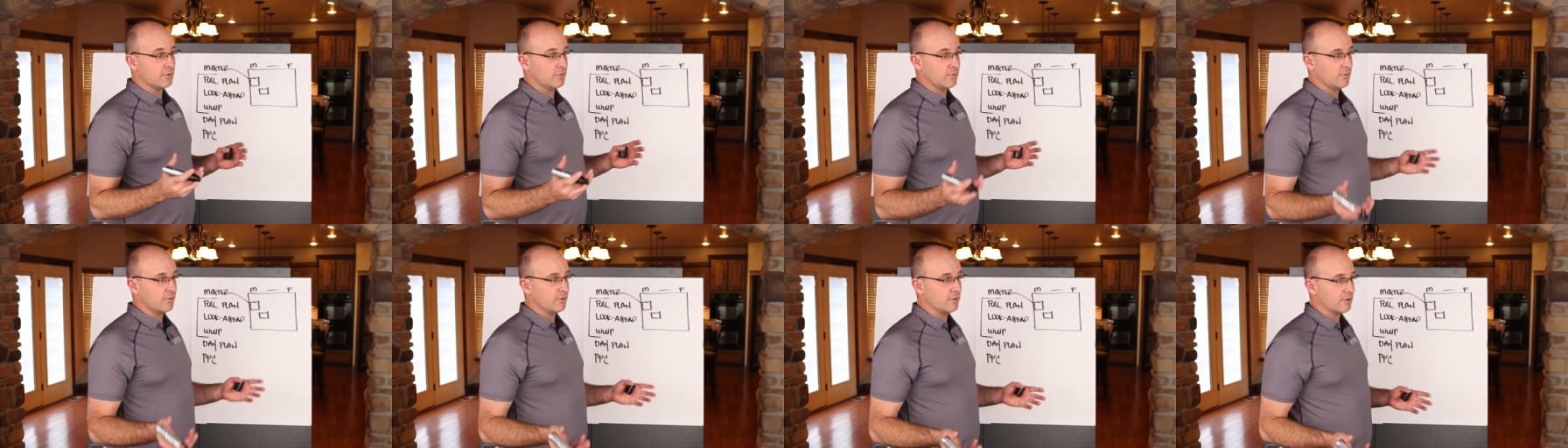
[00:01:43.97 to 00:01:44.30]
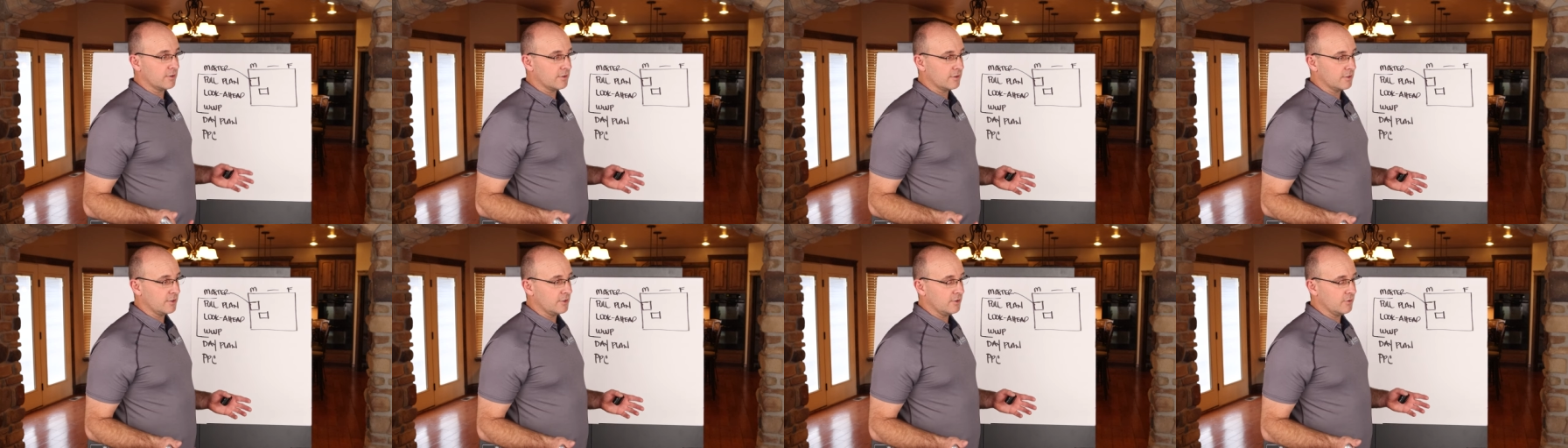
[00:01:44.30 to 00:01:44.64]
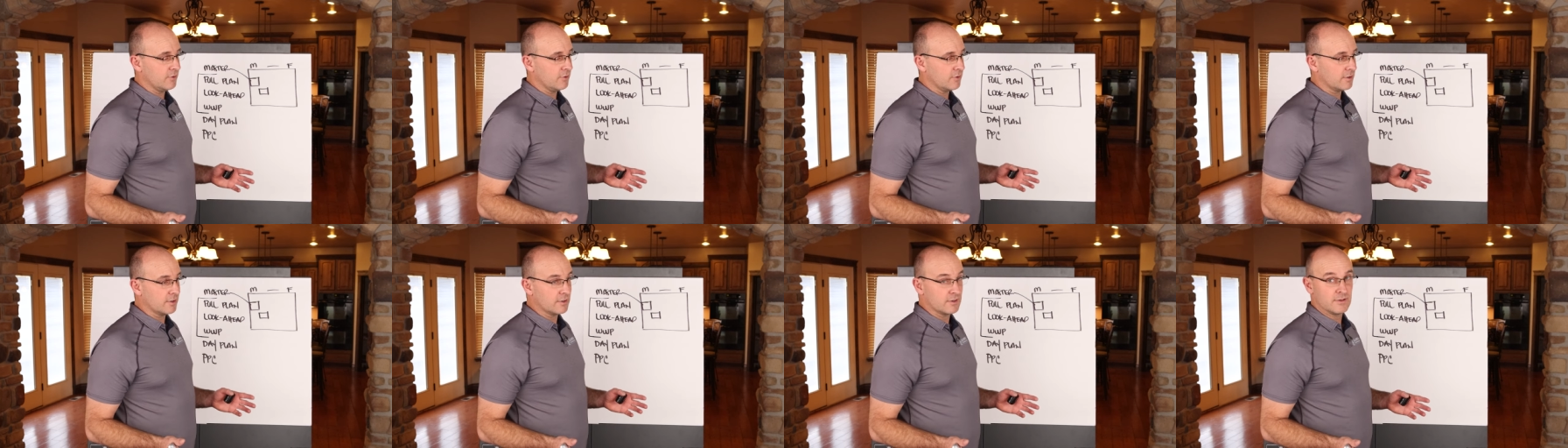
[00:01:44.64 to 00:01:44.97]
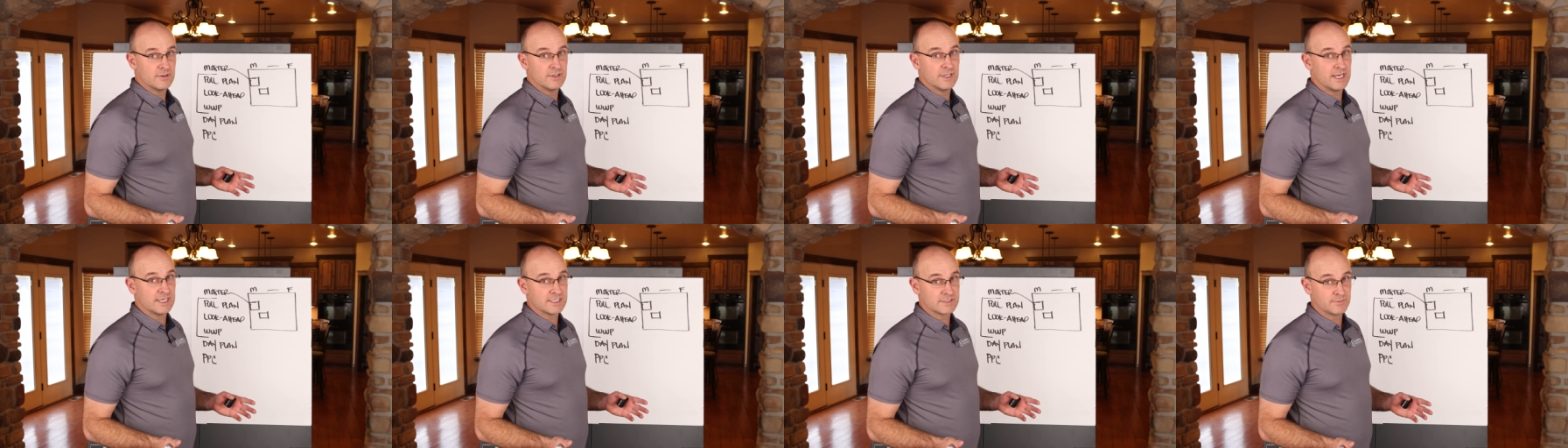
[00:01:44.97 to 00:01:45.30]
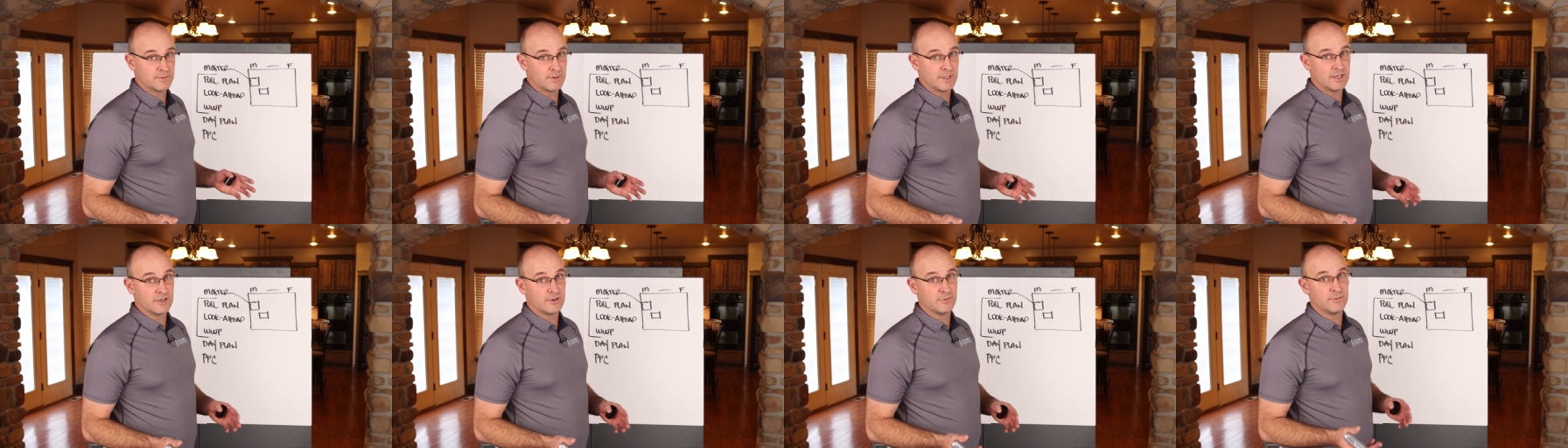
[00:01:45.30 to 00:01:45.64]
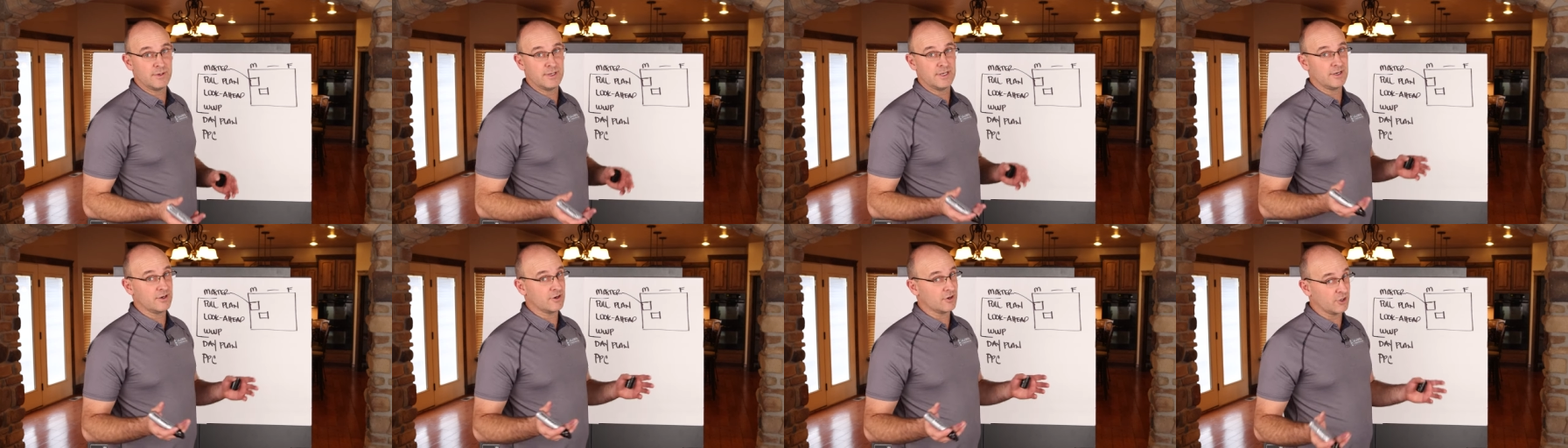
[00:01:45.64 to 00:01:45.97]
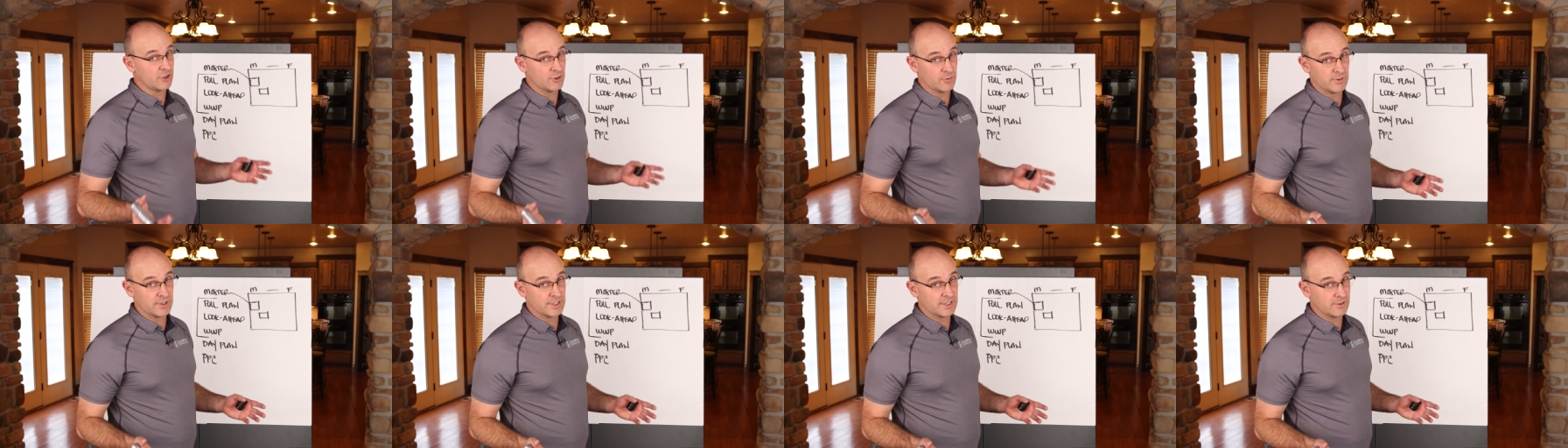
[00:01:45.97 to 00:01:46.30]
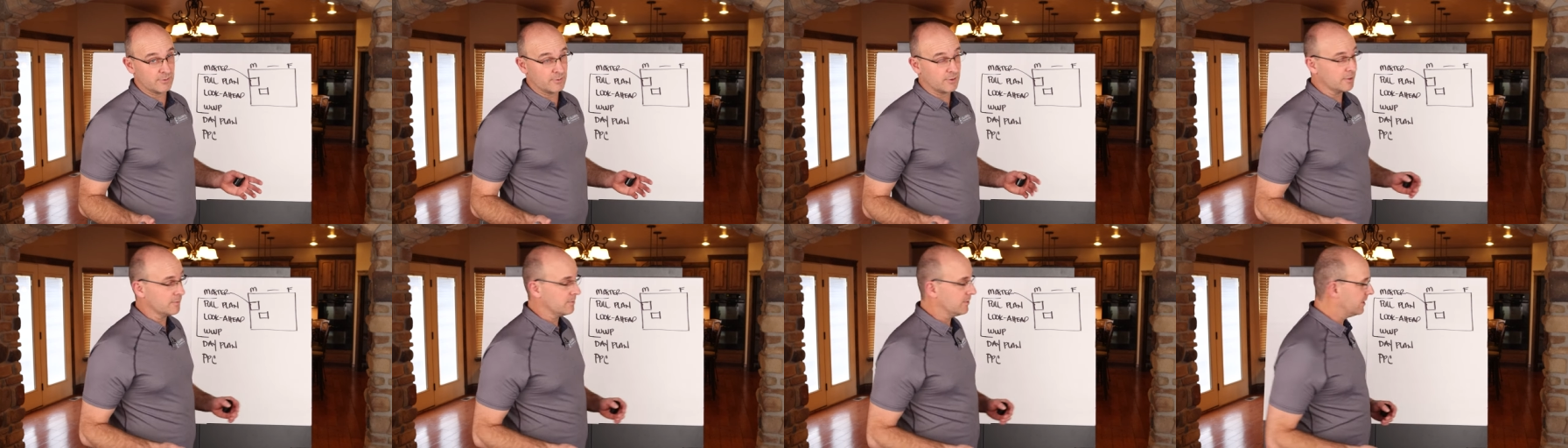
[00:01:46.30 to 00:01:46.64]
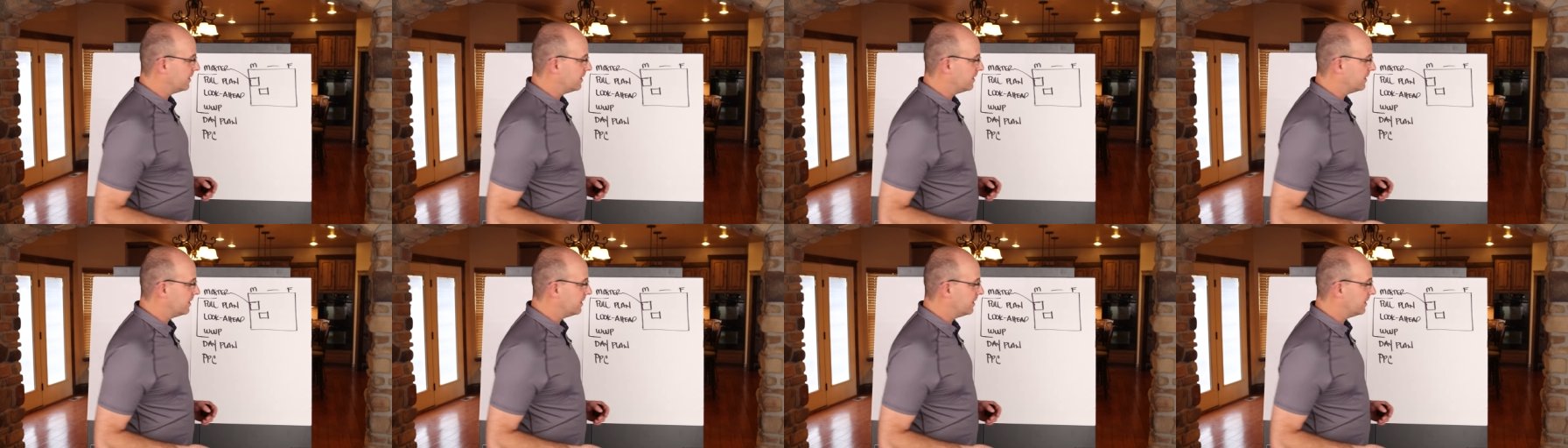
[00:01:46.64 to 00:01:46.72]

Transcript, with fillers: or your last planner meeting or your weekly work